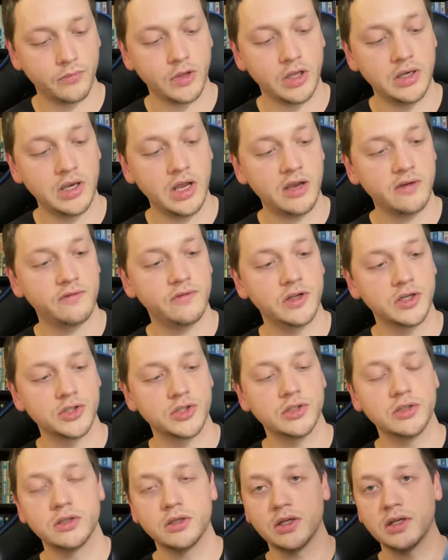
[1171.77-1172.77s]
not
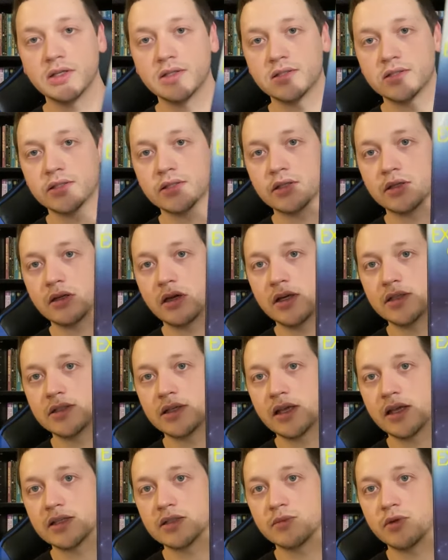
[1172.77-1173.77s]
fiction. It's Isaac
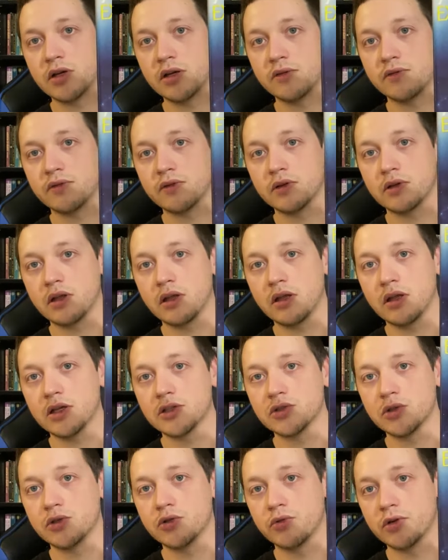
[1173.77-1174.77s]
Asimov,
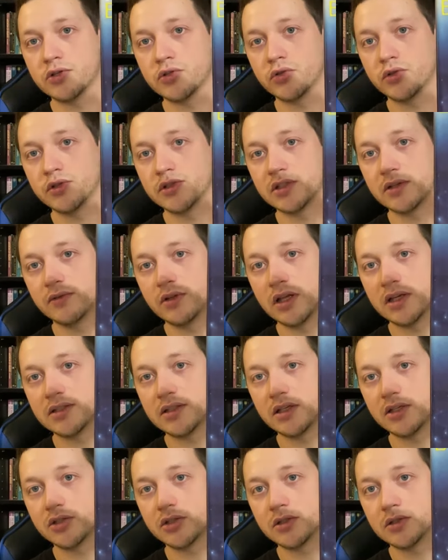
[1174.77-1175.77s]
Extraterrestrial
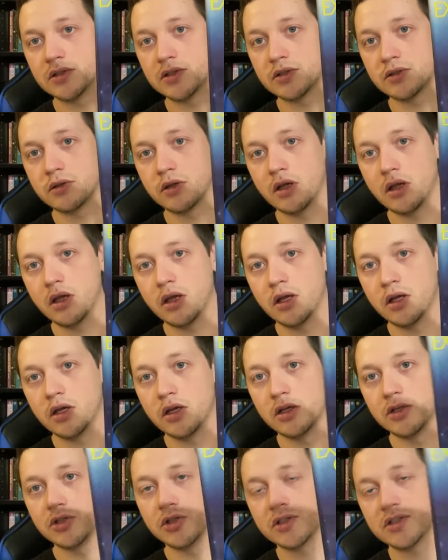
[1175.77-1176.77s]
Civilizations.
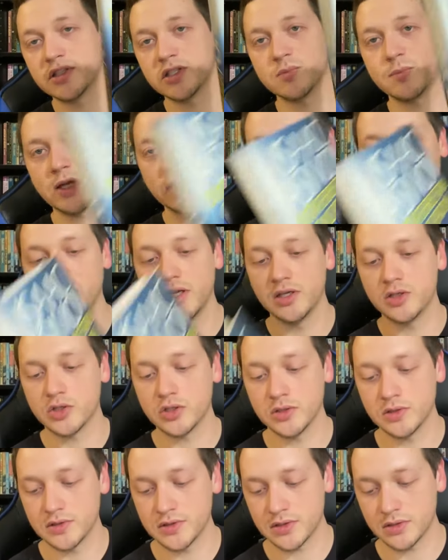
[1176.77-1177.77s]
Just
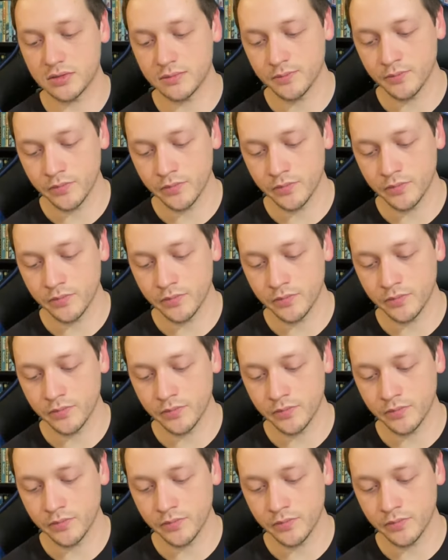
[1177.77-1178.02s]
speculations.